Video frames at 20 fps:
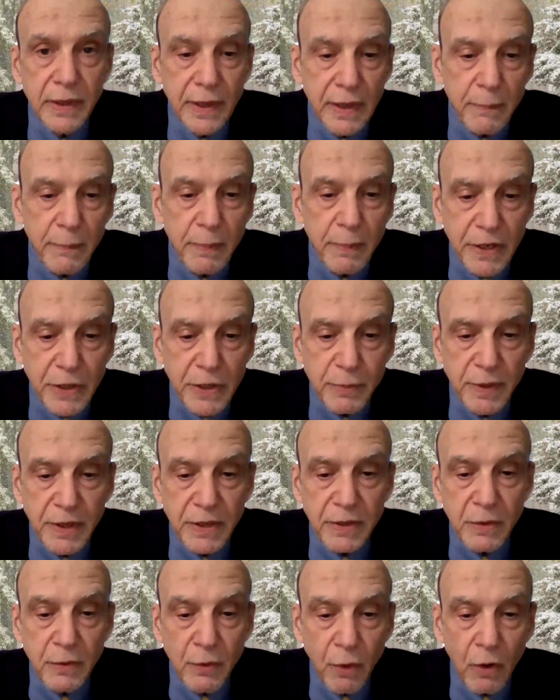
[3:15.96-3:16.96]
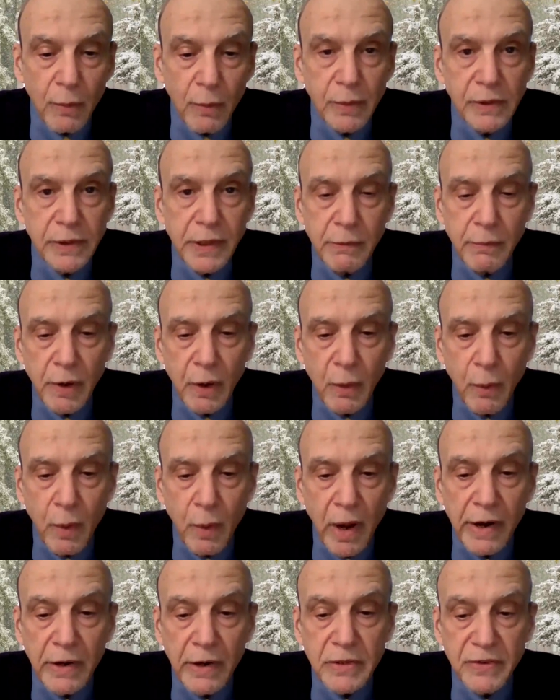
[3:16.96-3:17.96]
Impeachment normally
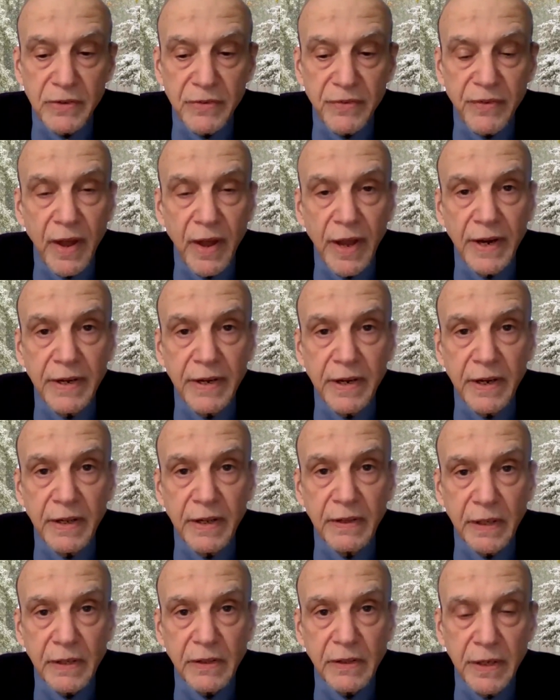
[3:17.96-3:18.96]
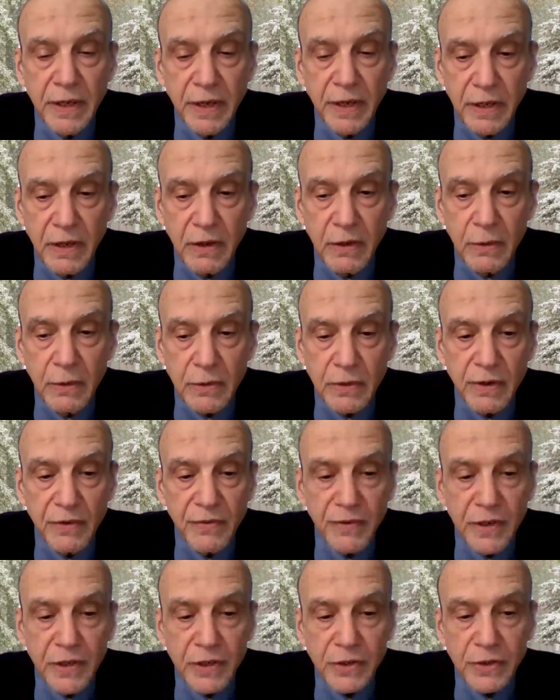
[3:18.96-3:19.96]
requires a finding that the accused
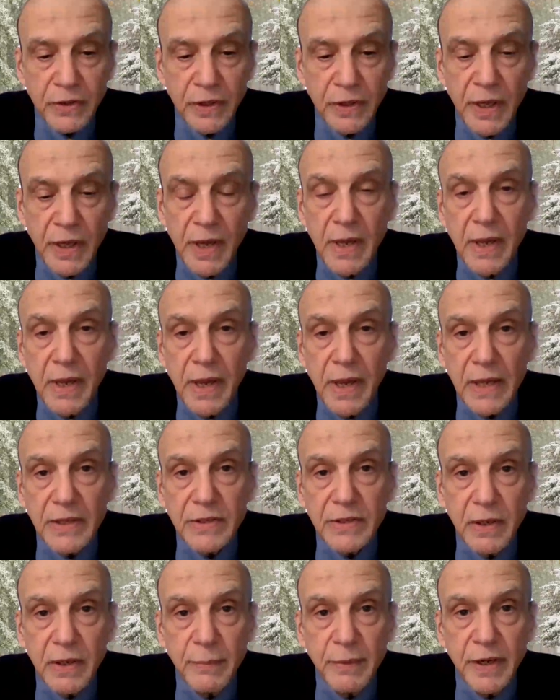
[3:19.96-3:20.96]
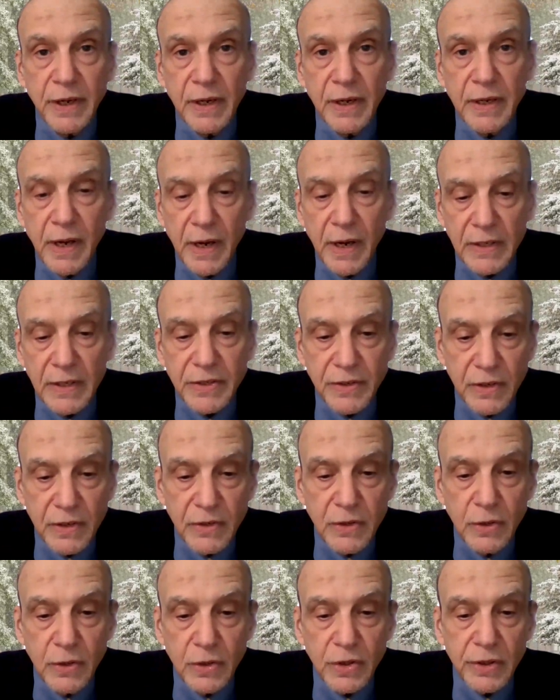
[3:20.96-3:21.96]
official has committed
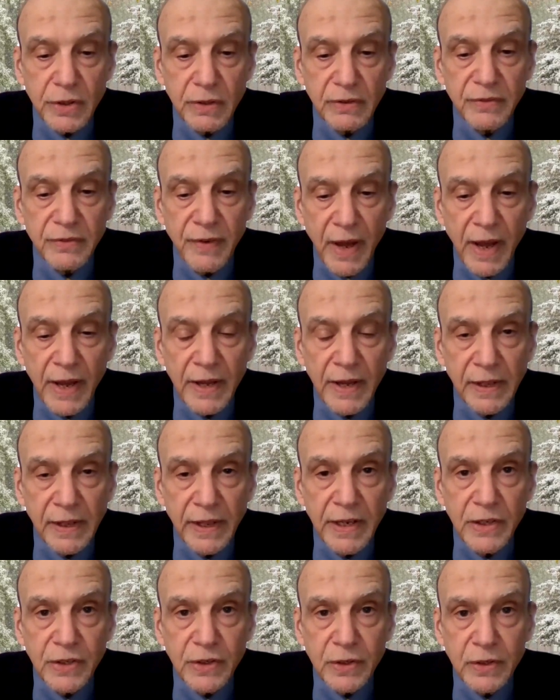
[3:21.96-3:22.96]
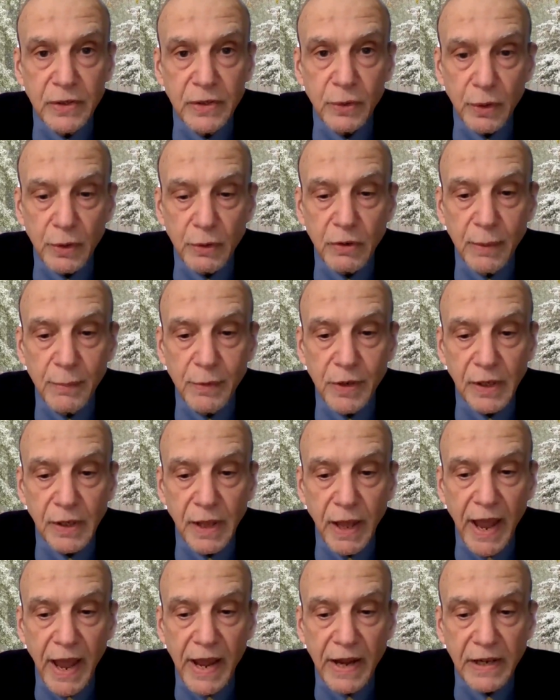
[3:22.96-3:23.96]
constitutional violations or
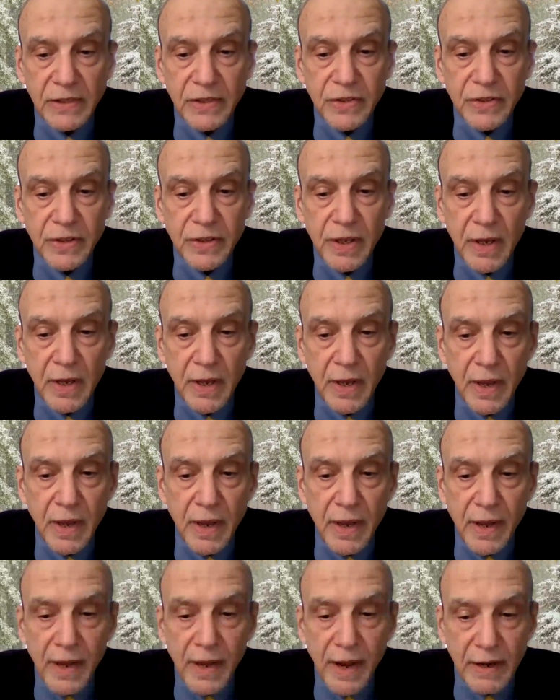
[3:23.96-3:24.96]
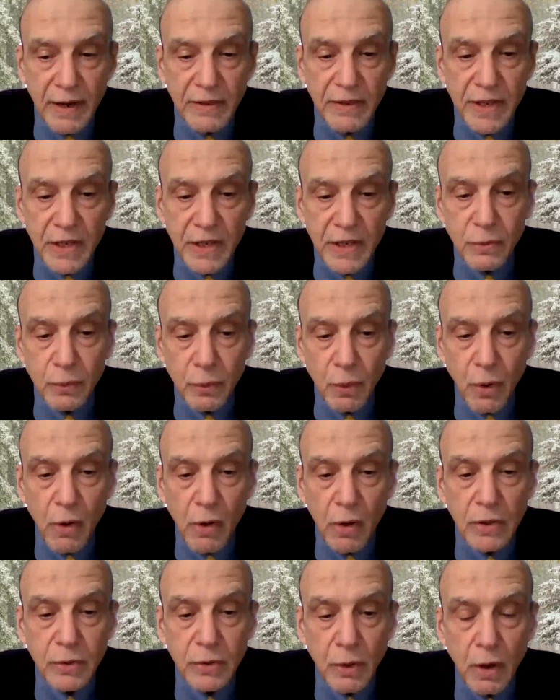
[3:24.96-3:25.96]
criminal acts, and these
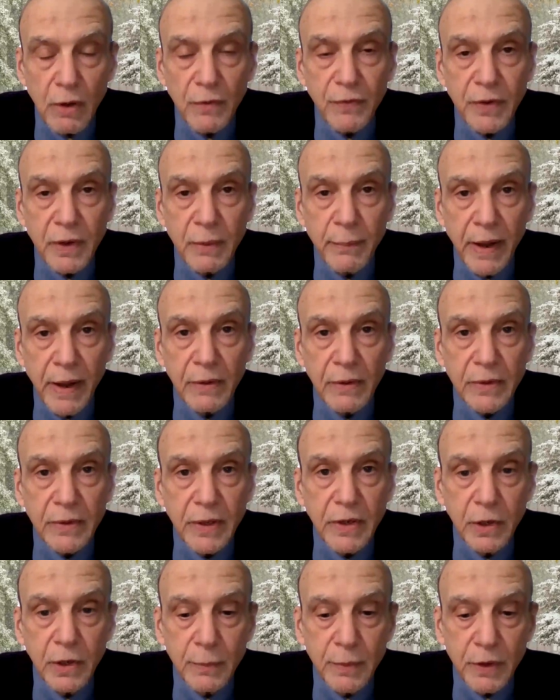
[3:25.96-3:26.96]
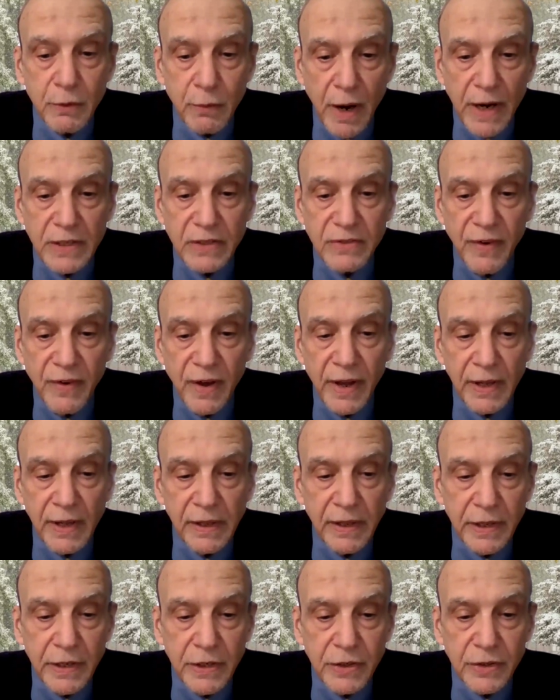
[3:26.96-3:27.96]
wrongs often amount to human rights
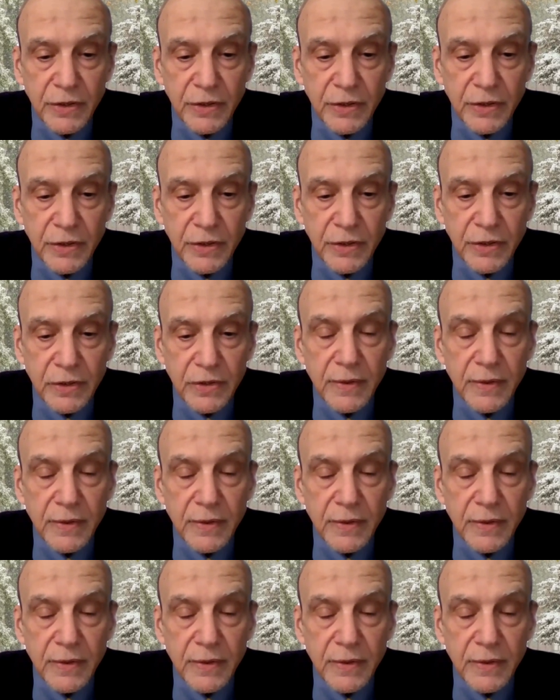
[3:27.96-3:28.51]
violations.